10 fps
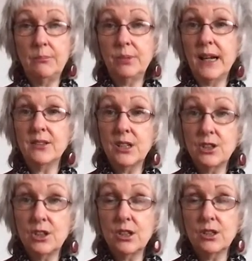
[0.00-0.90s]

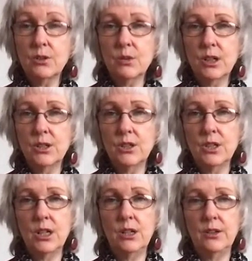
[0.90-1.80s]
practitioners were
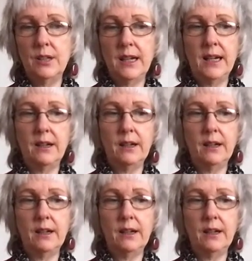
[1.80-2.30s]
concerned that